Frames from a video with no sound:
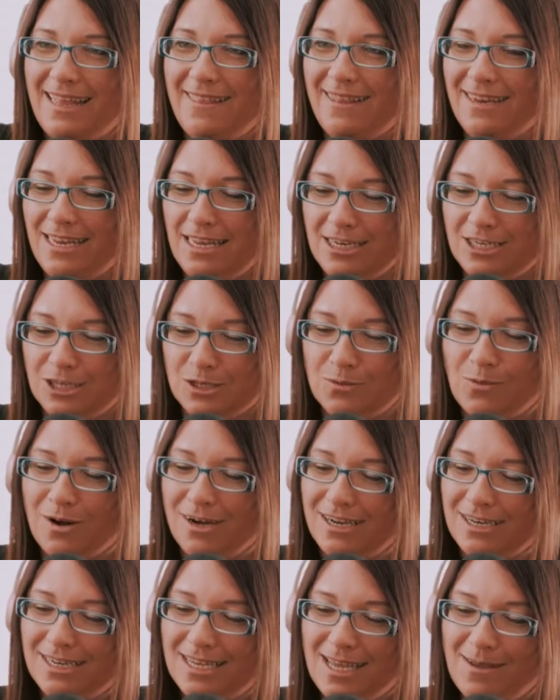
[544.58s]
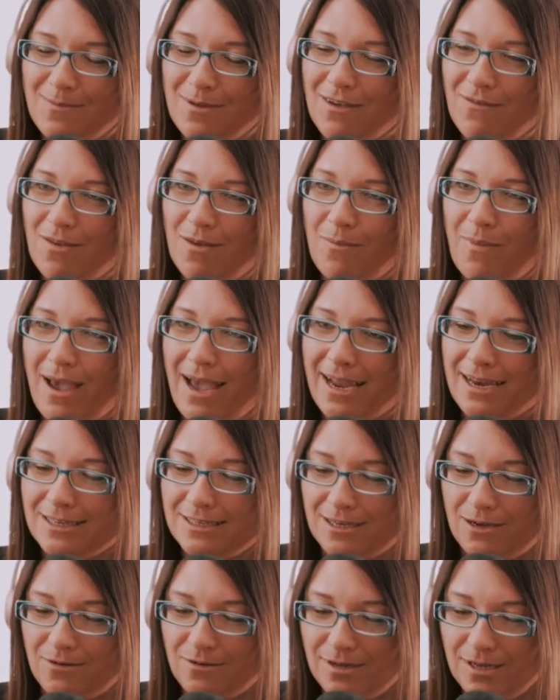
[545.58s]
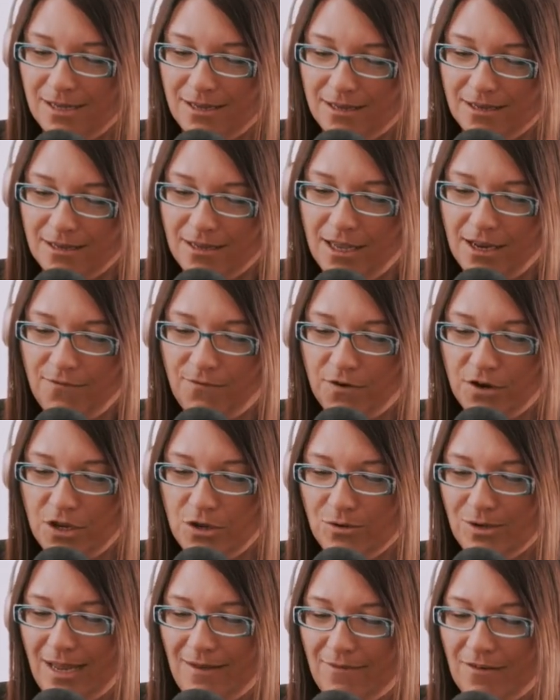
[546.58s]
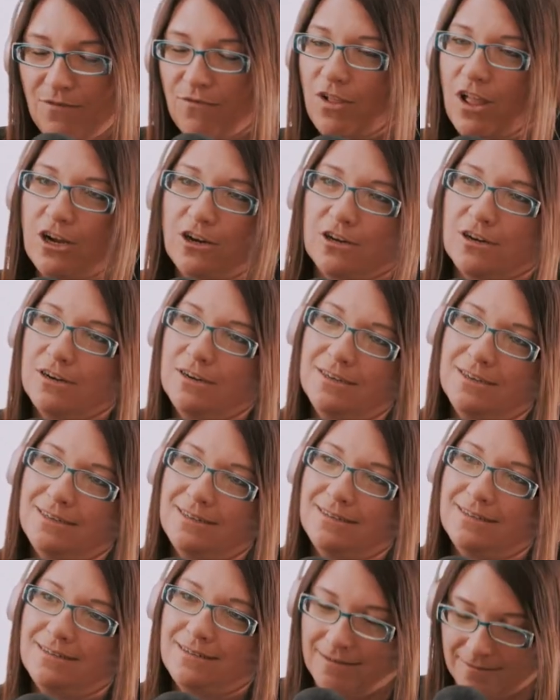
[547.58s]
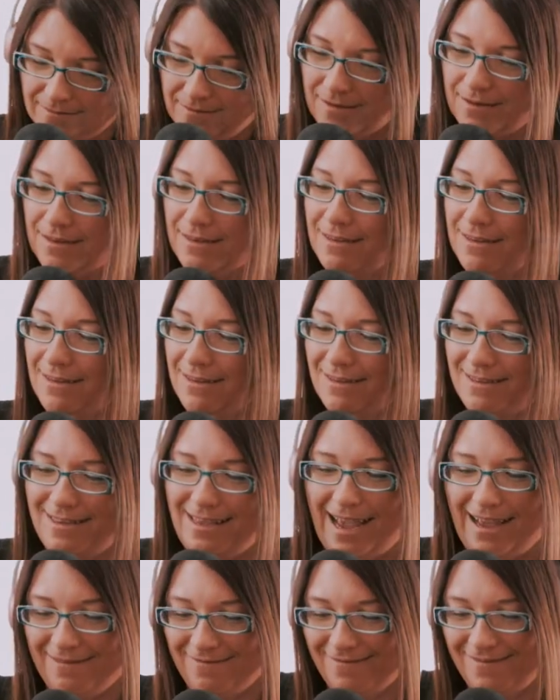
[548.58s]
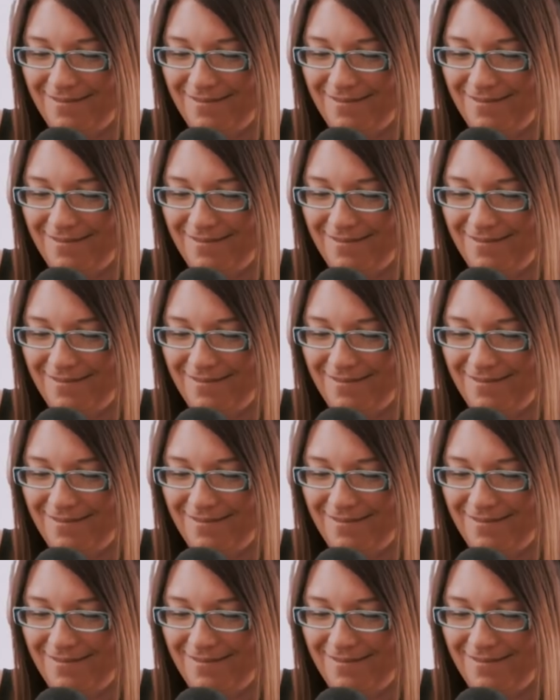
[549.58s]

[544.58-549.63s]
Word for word: and then he just wanted to keep giving back. So, oh my word. Good for you, David Flucker. Very sweet. Yeah.